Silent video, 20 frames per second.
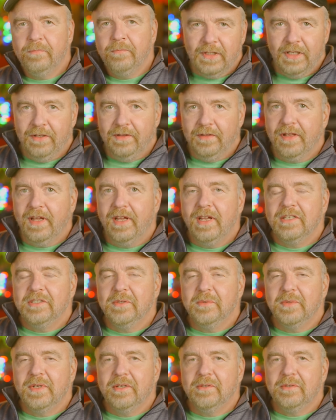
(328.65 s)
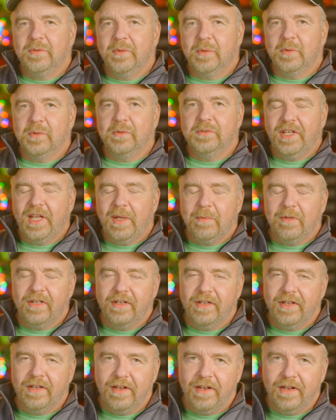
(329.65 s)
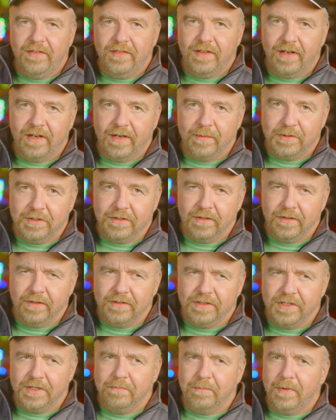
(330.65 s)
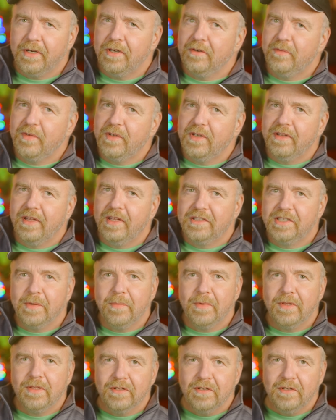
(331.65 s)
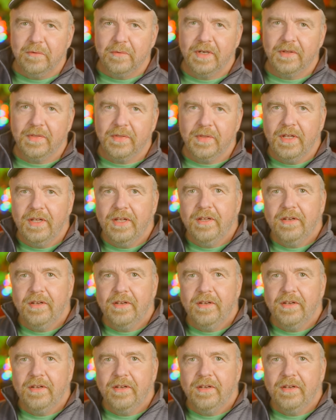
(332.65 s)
And thanks, no doubt, to an old table I had that I'm sure Jim Butterfield had something to do with,